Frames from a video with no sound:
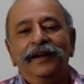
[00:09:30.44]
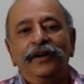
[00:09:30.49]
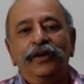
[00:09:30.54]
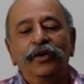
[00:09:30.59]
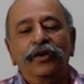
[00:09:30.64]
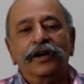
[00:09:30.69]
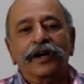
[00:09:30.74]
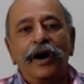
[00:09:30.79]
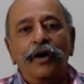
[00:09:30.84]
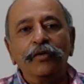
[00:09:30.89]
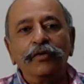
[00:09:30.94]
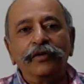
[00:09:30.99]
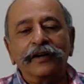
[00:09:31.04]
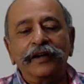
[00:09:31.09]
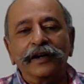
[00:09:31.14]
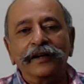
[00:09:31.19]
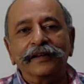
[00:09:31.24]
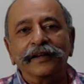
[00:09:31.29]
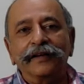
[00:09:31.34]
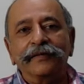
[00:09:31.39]
To
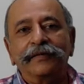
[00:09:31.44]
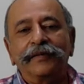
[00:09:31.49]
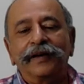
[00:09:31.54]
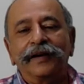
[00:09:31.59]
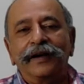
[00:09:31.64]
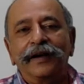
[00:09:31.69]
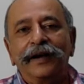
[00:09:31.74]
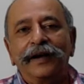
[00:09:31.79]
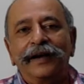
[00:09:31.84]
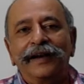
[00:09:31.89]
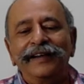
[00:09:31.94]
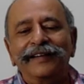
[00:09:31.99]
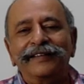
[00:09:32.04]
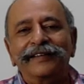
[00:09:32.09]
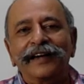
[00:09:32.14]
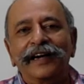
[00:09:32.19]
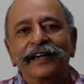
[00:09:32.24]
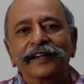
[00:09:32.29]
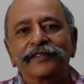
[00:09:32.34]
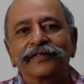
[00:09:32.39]
counter the
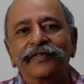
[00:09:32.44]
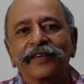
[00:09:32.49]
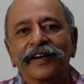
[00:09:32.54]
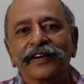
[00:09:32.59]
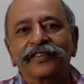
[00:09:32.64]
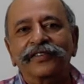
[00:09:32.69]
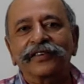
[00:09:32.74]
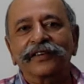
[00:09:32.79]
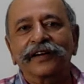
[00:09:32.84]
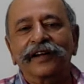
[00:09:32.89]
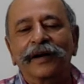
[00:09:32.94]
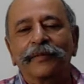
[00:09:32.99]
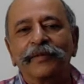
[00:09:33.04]
dissatisfaction